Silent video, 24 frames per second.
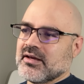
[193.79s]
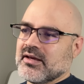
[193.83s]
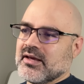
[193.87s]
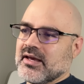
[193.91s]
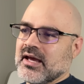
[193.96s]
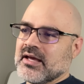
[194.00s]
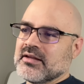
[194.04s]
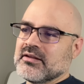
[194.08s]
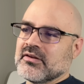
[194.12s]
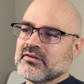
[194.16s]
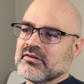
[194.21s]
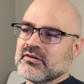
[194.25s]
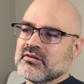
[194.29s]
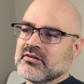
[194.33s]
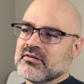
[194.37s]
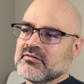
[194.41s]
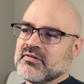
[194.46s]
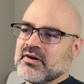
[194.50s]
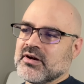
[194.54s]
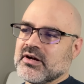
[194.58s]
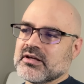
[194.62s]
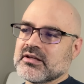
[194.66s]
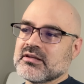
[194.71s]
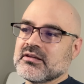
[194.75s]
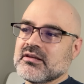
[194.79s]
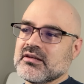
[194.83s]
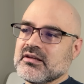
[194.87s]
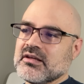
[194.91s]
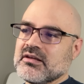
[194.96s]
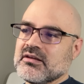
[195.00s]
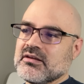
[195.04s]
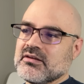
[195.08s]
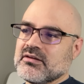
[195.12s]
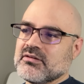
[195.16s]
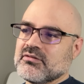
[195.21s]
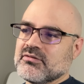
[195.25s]
And this is a very
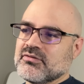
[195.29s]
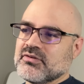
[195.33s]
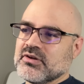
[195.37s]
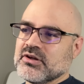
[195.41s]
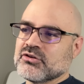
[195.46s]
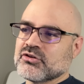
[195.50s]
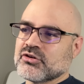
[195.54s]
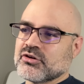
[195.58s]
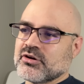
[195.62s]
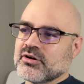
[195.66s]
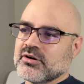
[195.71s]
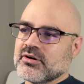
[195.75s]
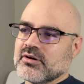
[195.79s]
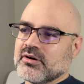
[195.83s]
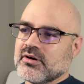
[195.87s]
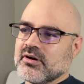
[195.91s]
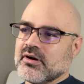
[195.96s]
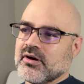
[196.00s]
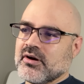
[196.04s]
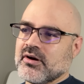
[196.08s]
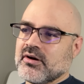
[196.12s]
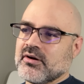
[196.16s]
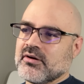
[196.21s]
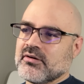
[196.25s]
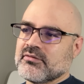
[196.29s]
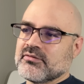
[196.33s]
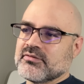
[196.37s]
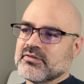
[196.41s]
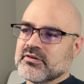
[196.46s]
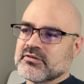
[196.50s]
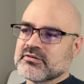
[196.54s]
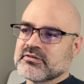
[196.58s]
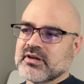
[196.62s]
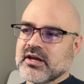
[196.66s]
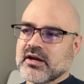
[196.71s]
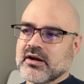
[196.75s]
key feature of
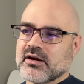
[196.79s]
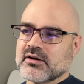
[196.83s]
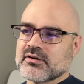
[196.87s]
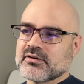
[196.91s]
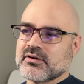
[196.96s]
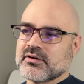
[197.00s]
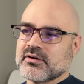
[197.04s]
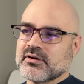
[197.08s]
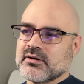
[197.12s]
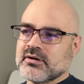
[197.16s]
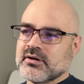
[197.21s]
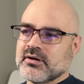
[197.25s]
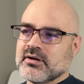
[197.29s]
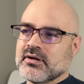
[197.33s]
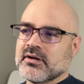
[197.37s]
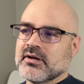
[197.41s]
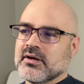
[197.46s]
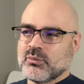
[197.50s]
this character.